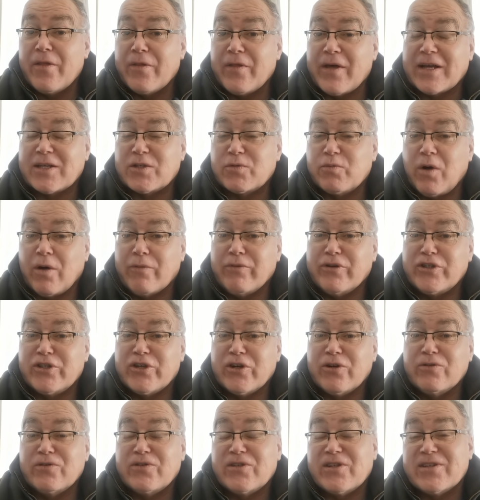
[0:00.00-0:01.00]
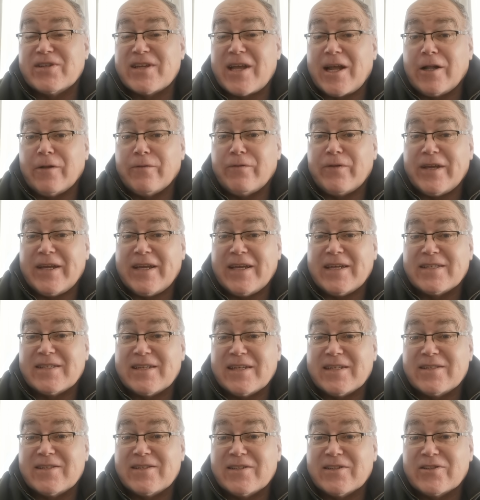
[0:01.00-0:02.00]
That's why we chose this Alpha
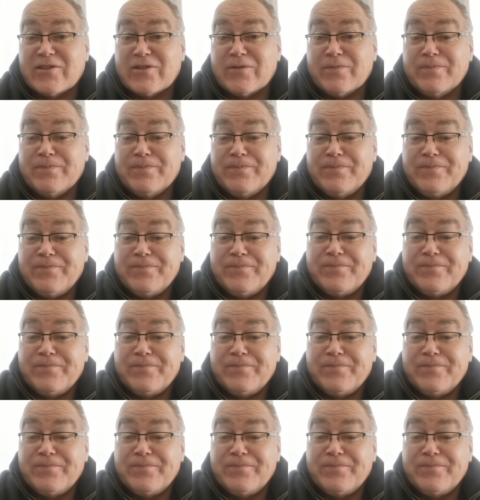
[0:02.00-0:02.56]
ESS system.